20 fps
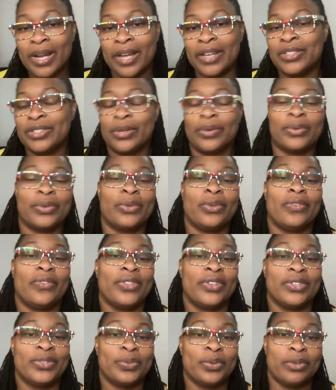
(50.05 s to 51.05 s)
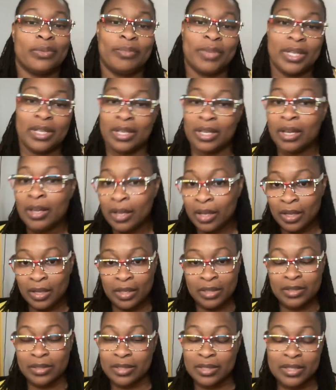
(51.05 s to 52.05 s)
I don't know if this will be
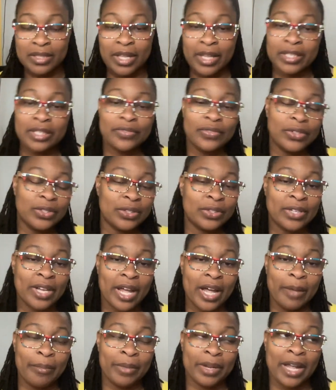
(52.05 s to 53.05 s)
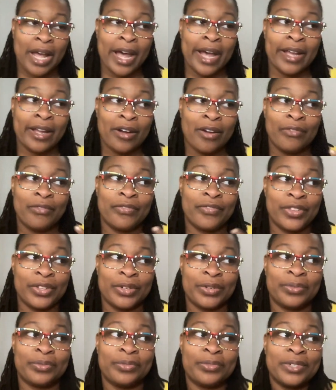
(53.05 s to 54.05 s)
successful or not, but I
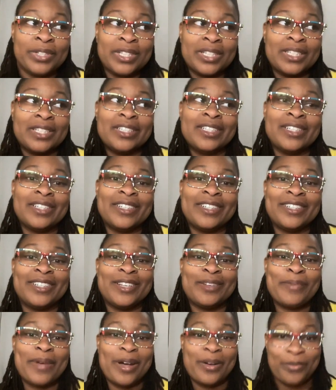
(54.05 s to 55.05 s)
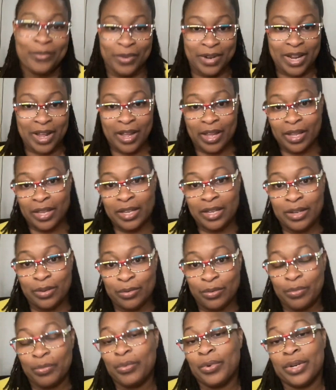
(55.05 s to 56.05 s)
feel really good about what I
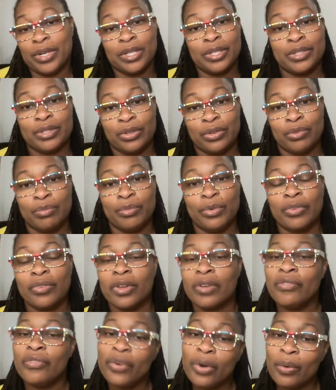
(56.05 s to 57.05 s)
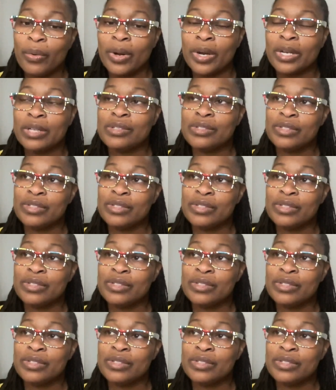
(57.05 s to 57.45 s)
want to do moving forward.